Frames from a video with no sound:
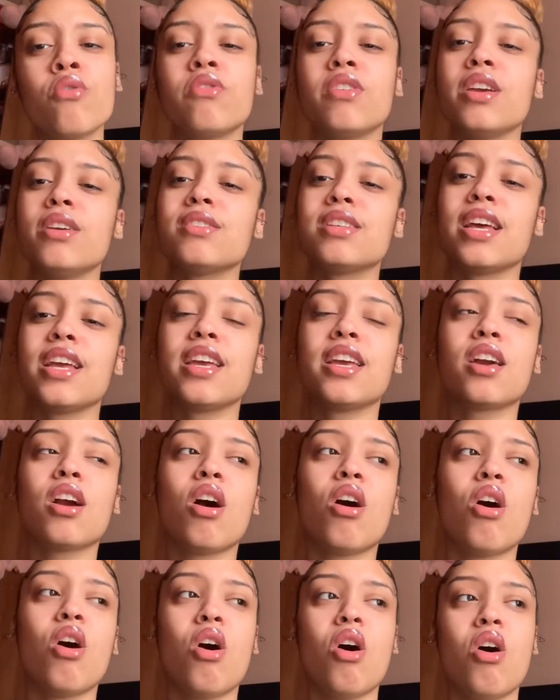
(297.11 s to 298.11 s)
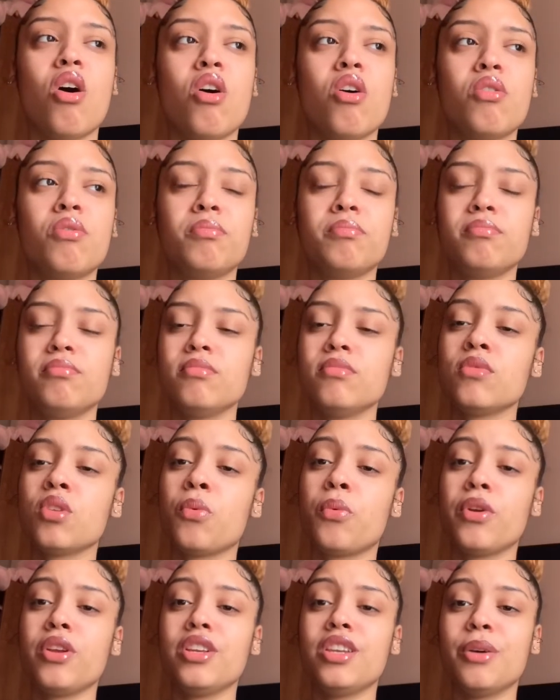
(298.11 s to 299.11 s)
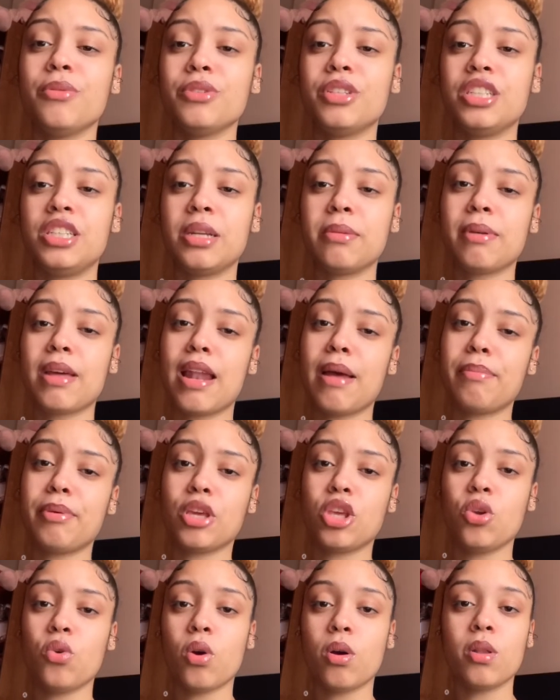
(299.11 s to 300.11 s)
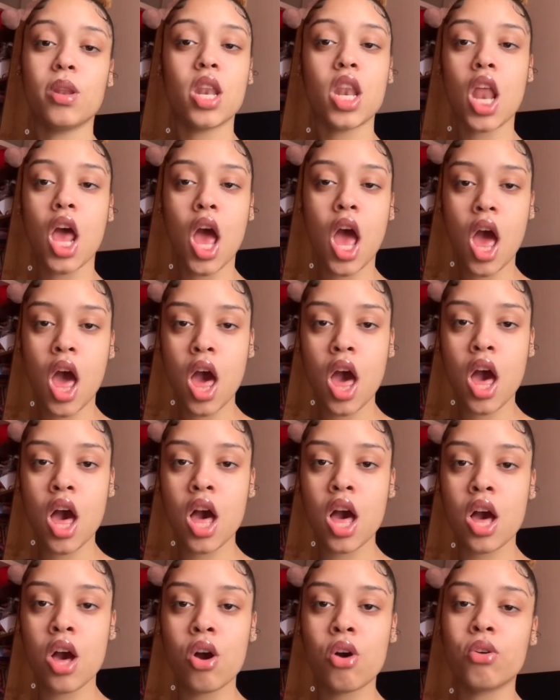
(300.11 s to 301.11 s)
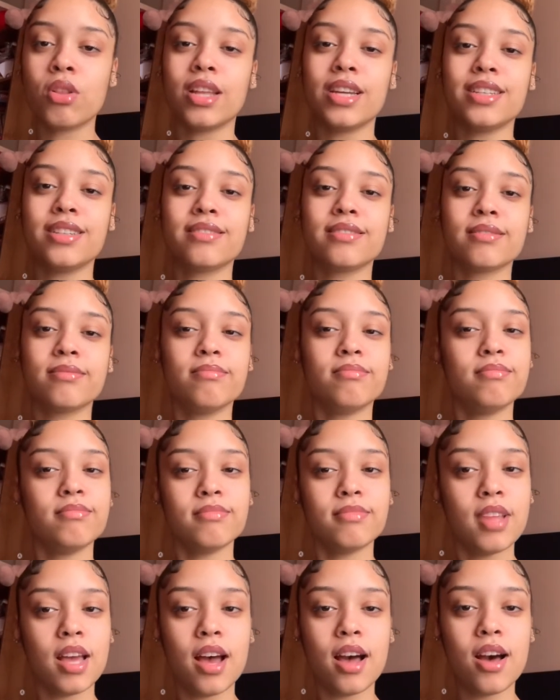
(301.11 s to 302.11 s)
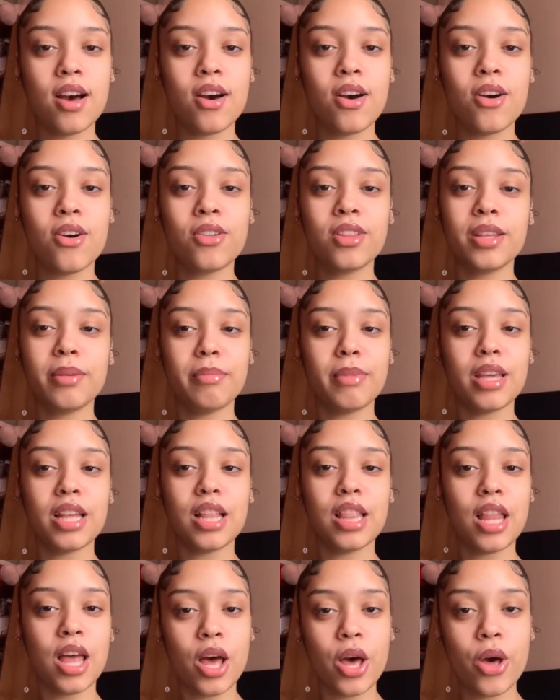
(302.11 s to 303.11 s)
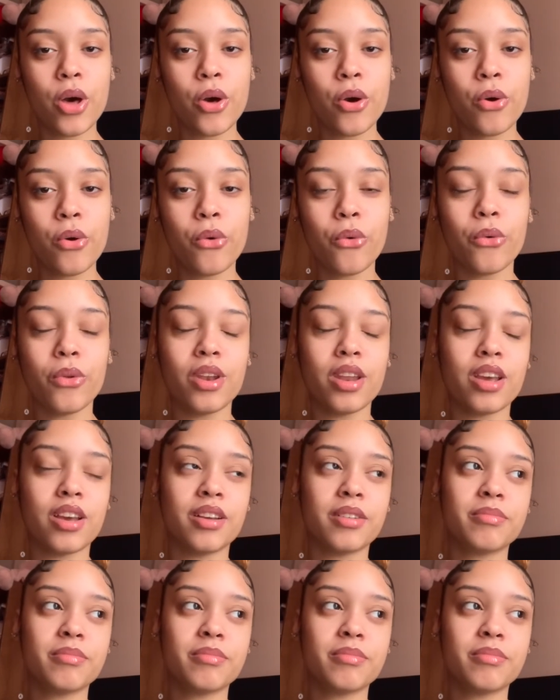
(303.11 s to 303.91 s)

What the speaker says: But he like, oh, when you're done with the gym, can I pick you up? No, like, no, leave me alone.